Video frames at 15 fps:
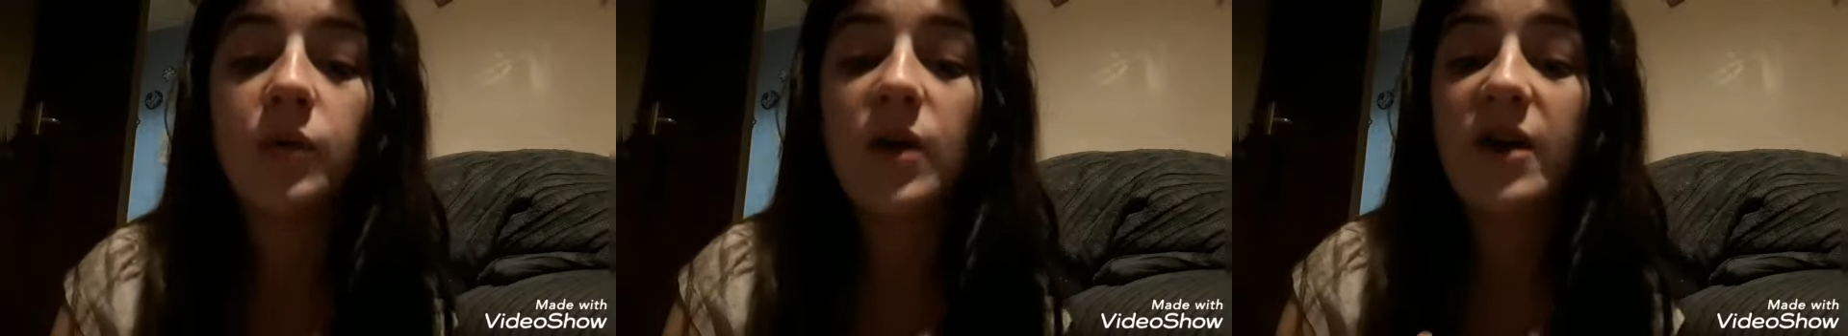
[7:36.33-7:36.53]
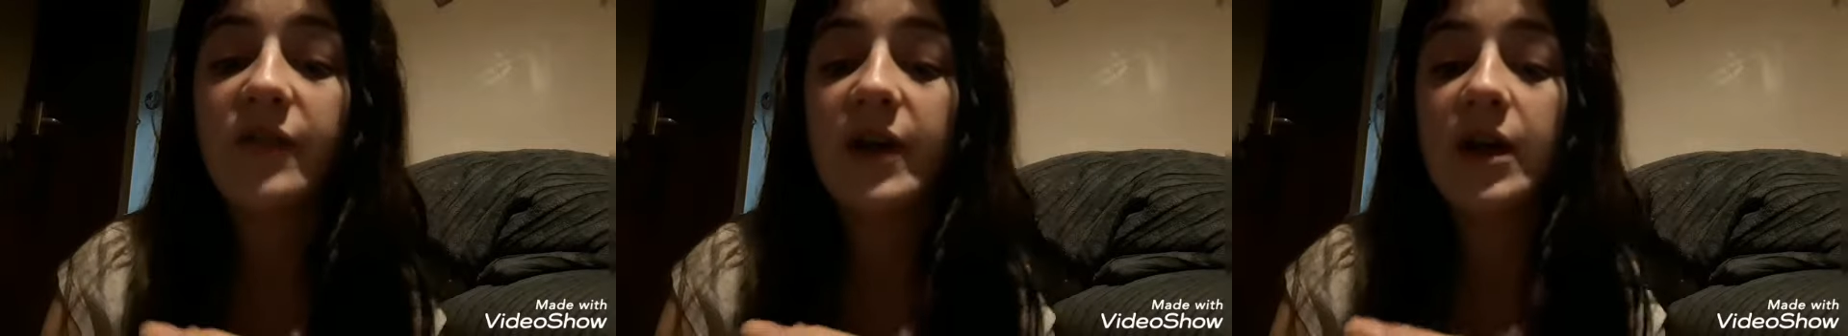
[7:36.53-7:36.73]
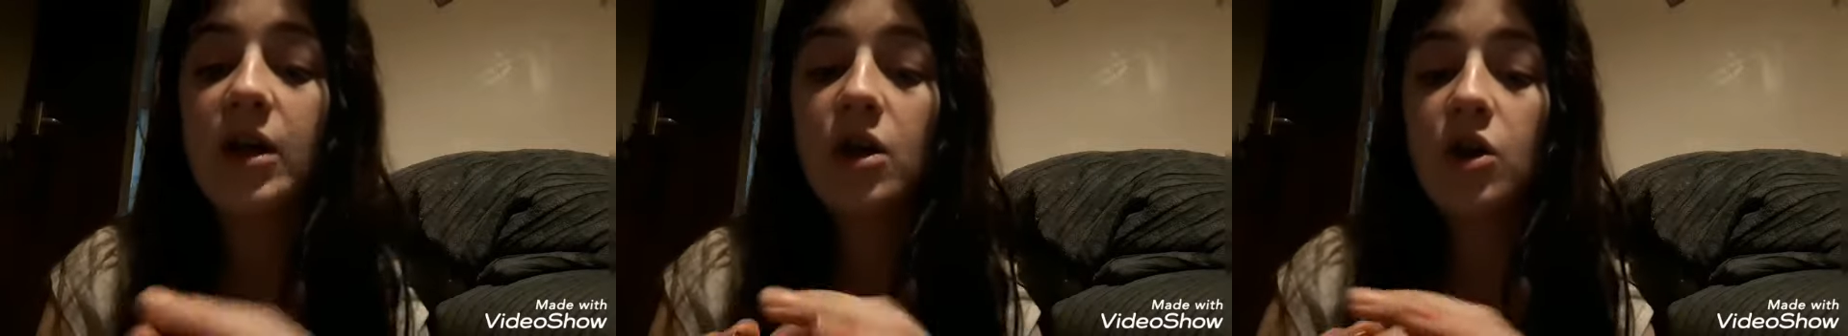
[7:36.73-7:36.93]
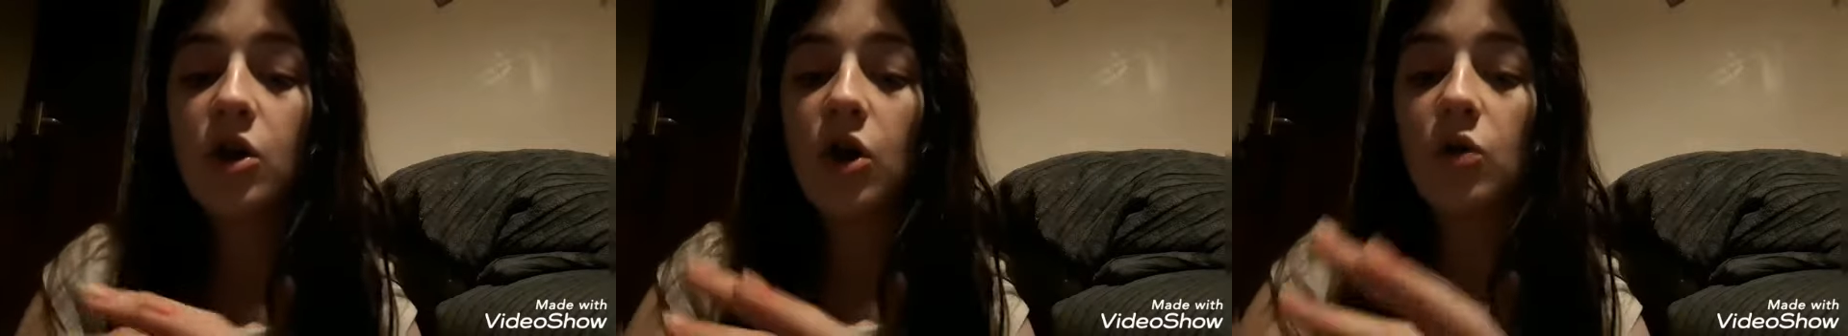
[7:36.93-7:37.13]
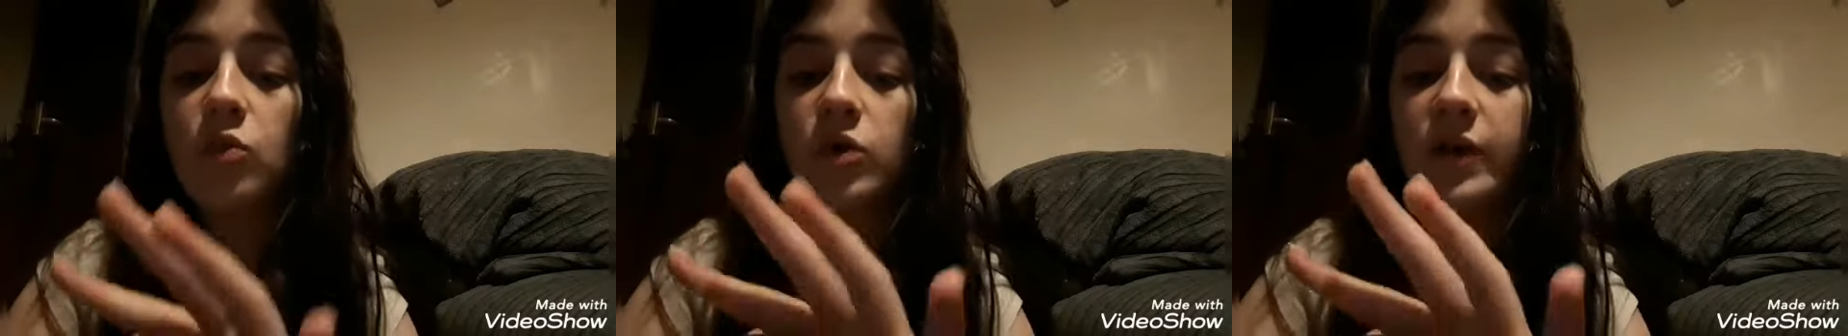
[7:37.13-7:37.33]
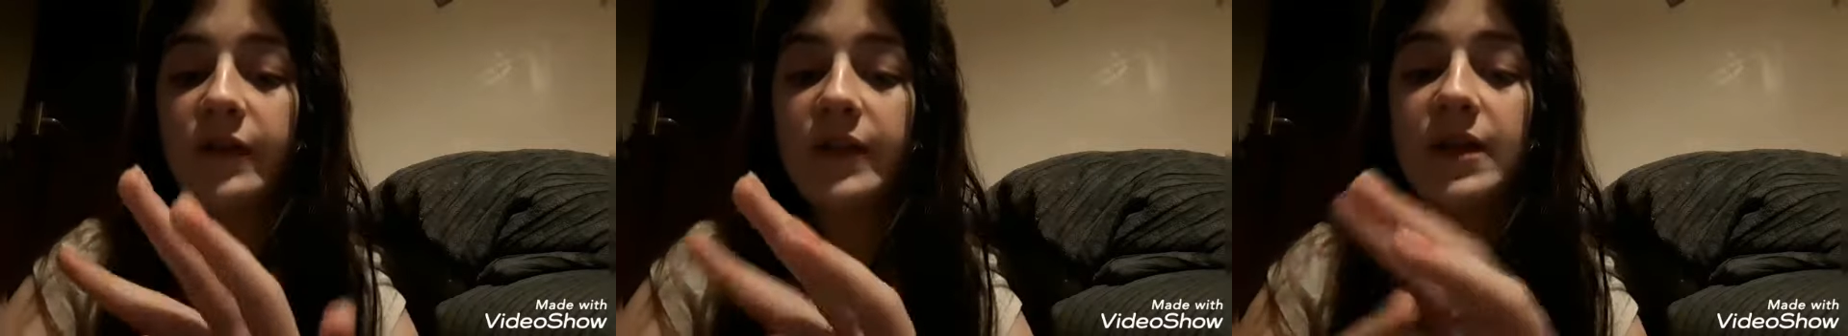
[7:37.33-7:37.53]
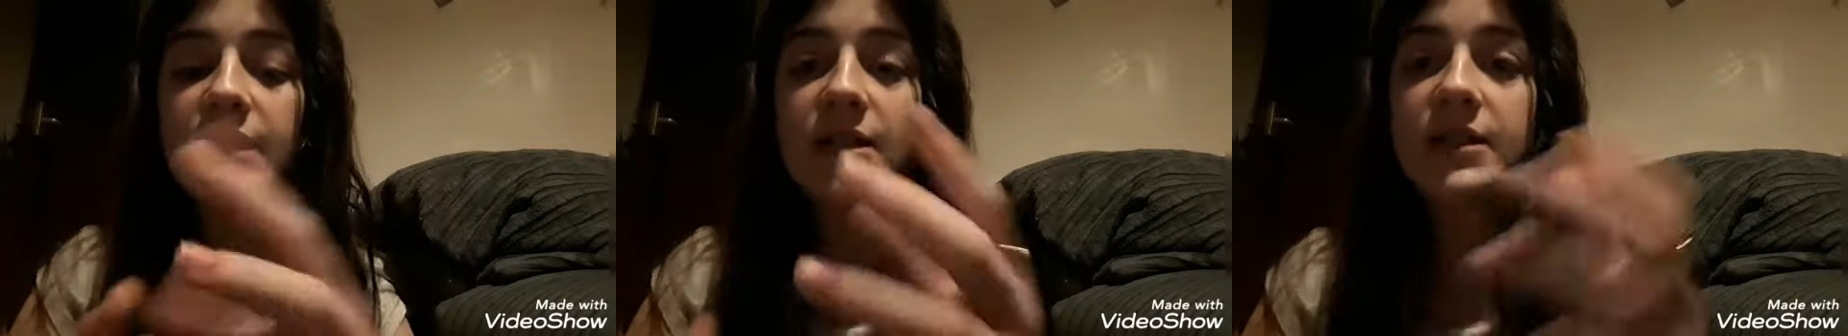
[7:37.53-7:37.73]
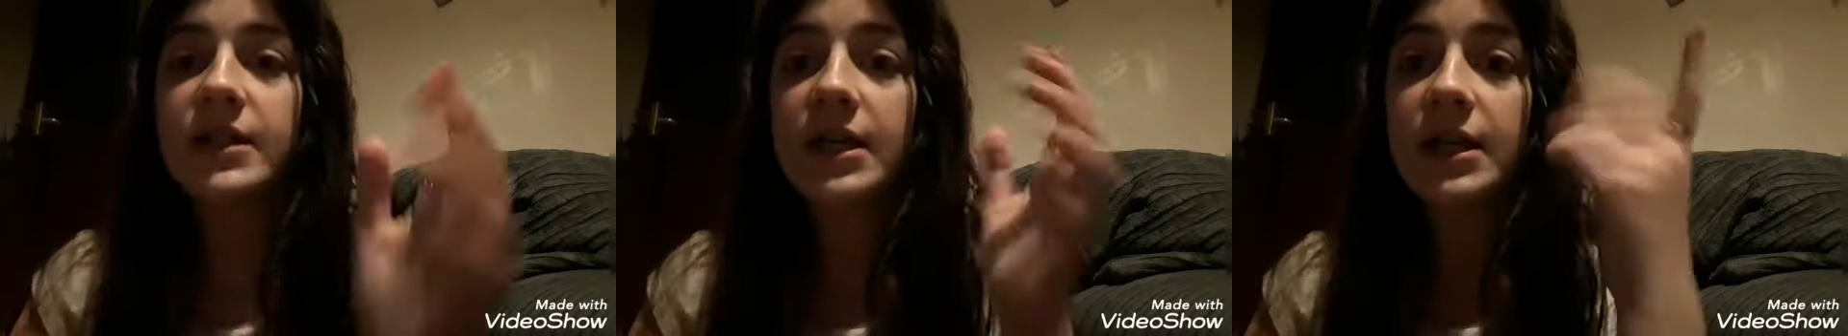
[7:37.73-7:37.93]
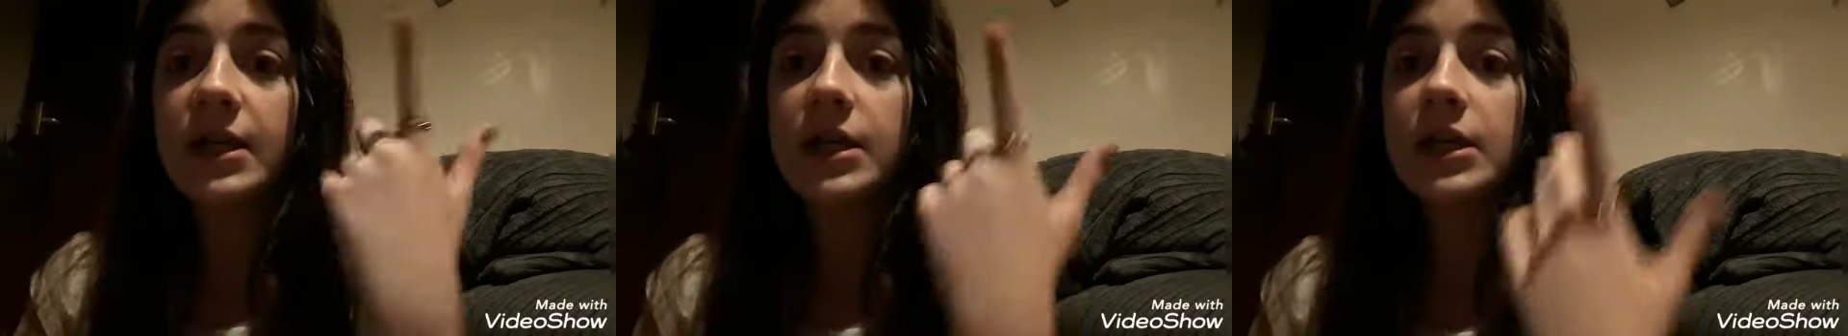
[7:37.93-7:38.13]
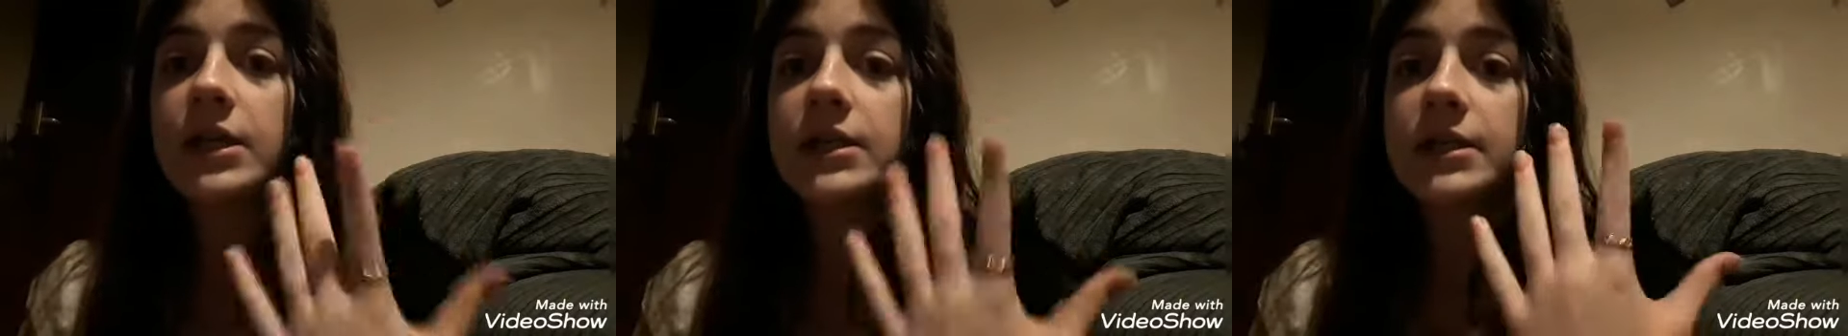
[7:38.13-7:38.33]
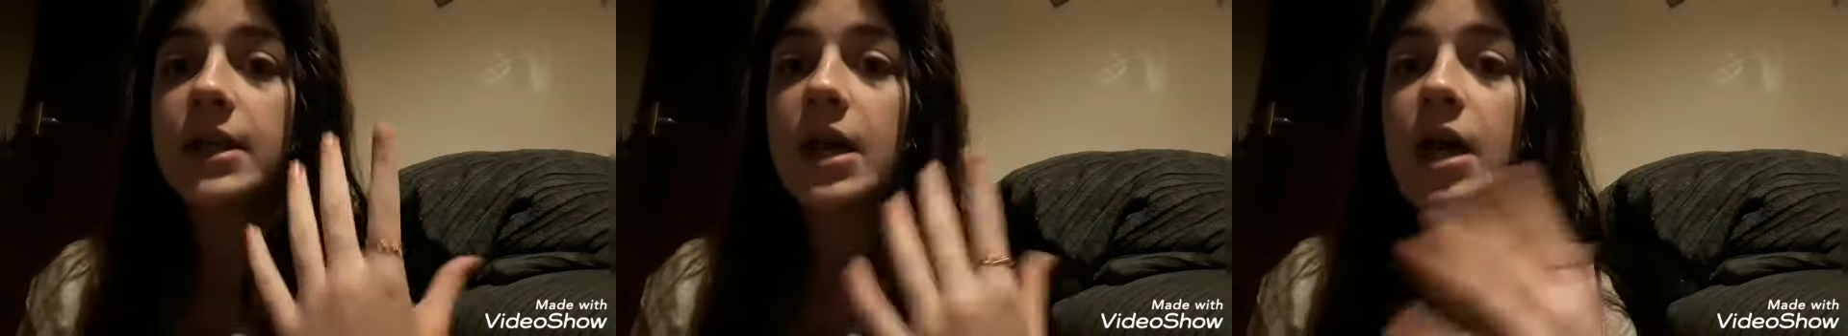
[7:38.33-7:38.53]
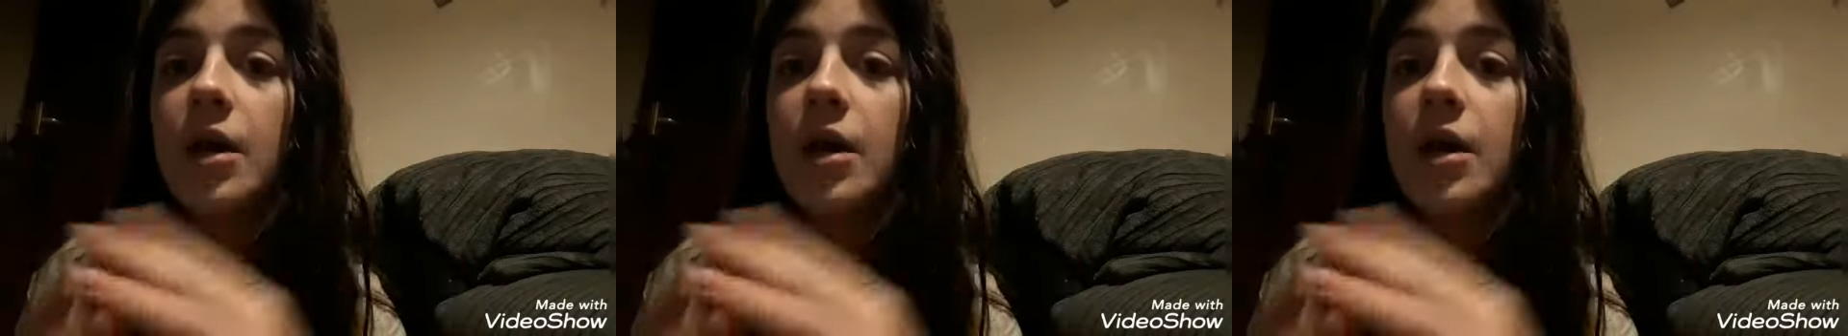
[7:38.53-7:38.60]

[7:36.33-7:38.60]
wear it on one of these fingers,